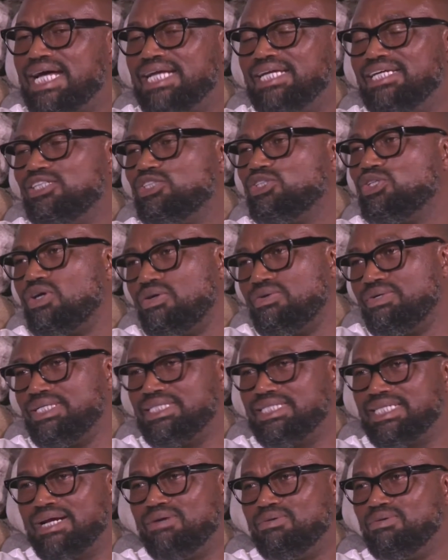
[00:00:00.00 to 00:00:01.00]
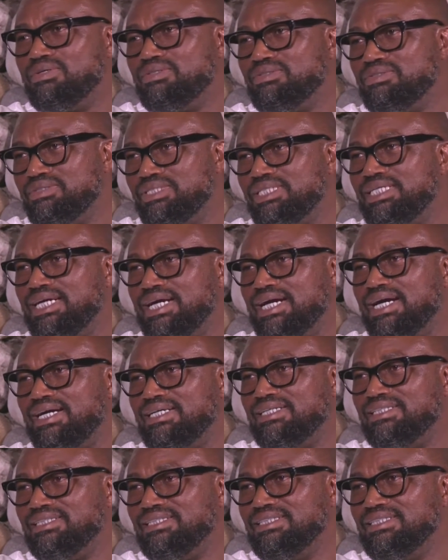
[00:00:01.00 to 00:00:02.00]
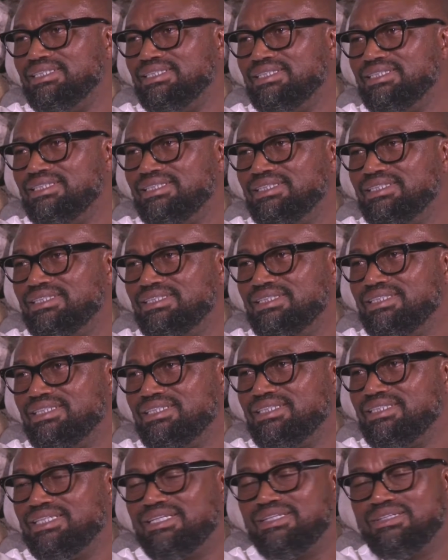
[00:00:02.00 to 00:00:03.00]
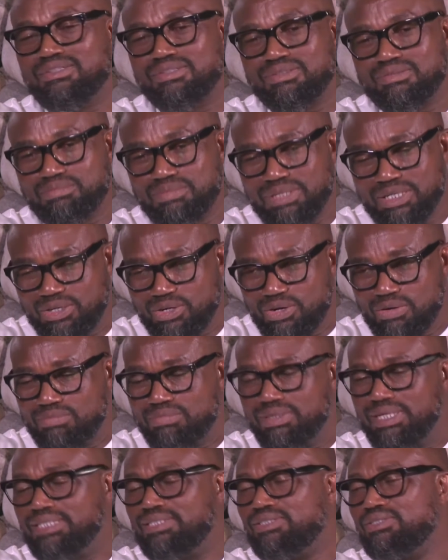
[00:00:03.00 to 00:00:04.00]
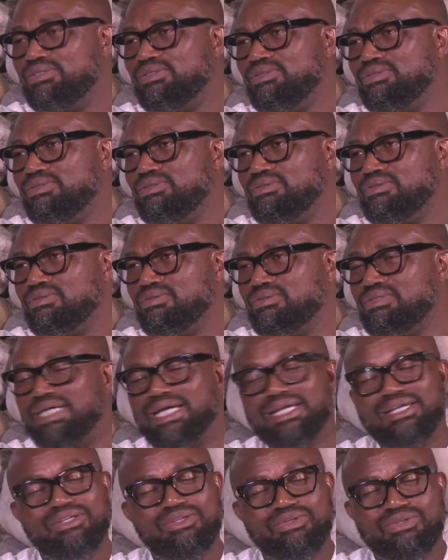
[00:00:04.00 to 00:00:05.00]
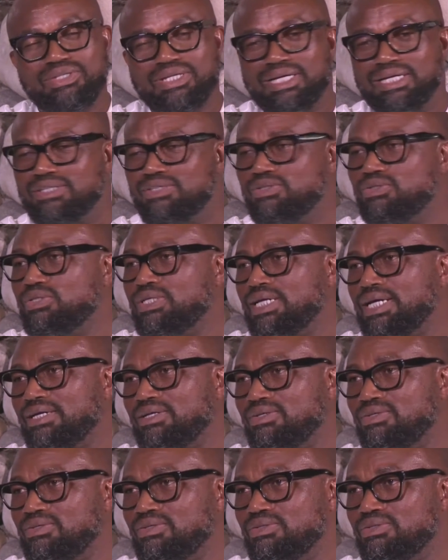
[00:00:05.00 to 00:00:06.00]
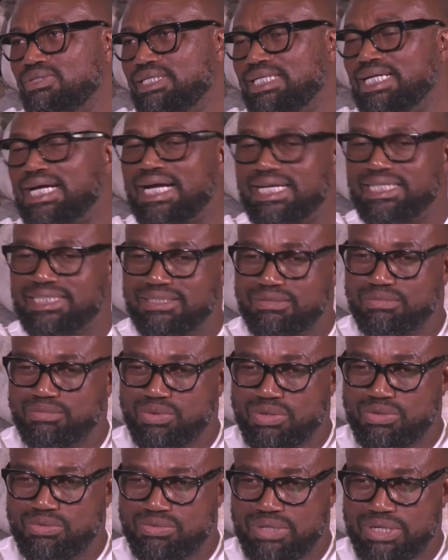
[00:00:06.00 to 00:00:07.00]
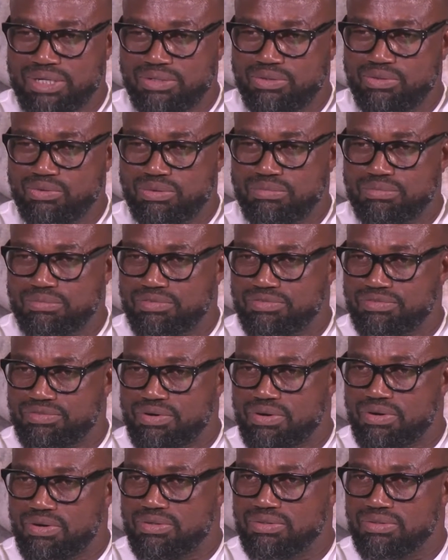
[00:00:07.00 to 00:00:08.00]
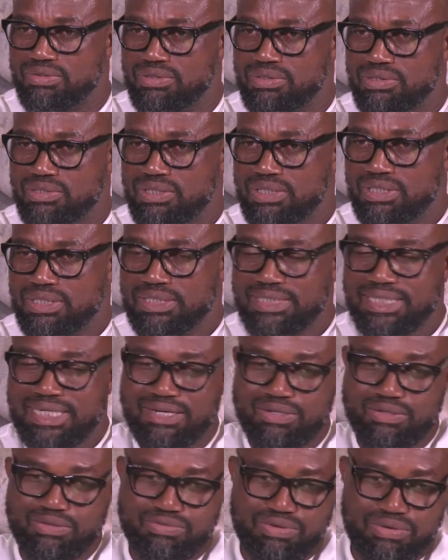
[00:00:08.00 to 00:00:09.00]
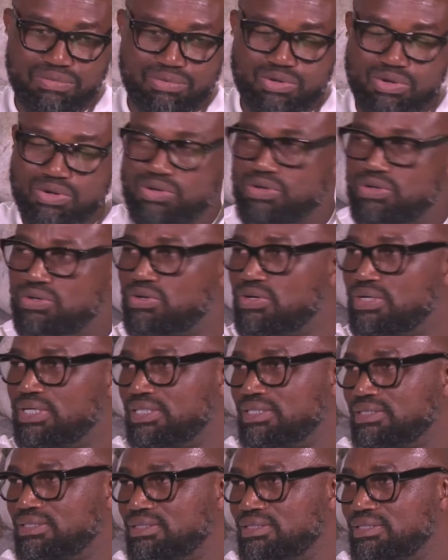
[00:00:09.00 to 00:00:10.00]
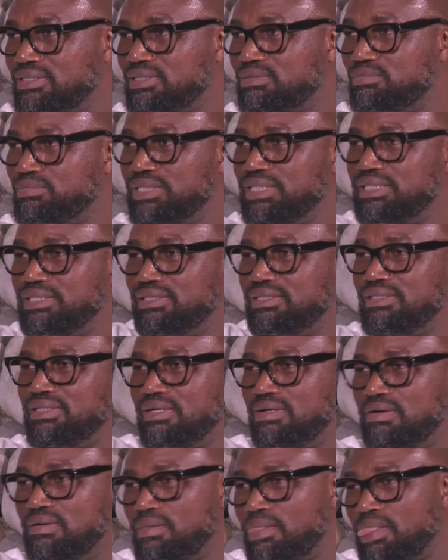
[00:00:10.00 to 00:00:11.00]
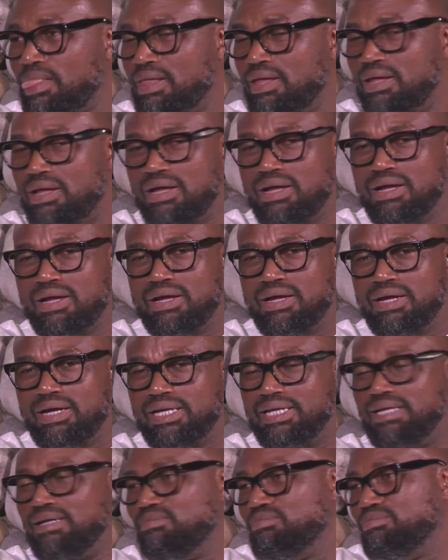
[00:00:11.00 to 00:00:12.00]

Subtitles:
are the stories I want to hear. Say, "Look, may God bless you. Thank you, thank you, thank you." And I asked him, "What were you doing before?" He said, "Look, from coconut, it's been in the